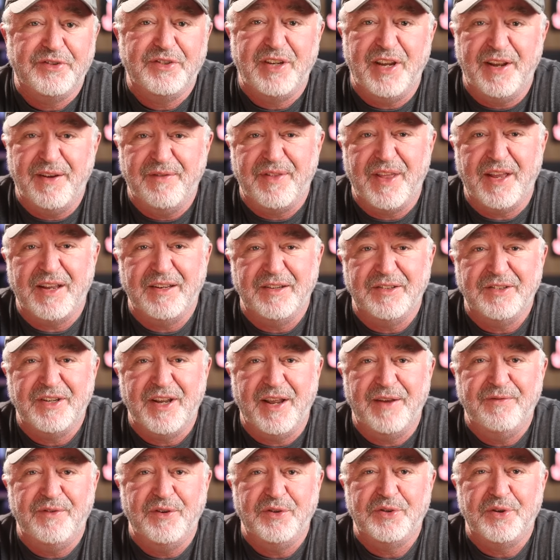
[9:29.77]
see if they can
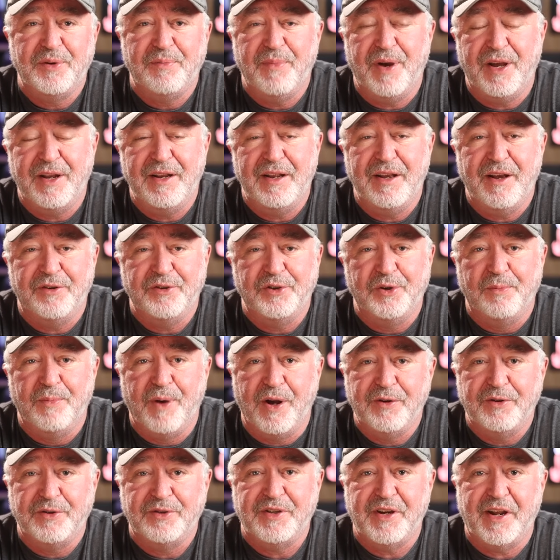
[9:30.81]
save you some money on your
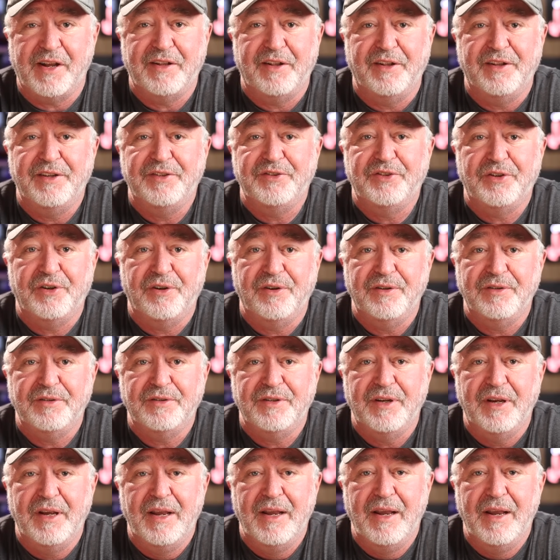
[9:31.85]
motorcycle insurance.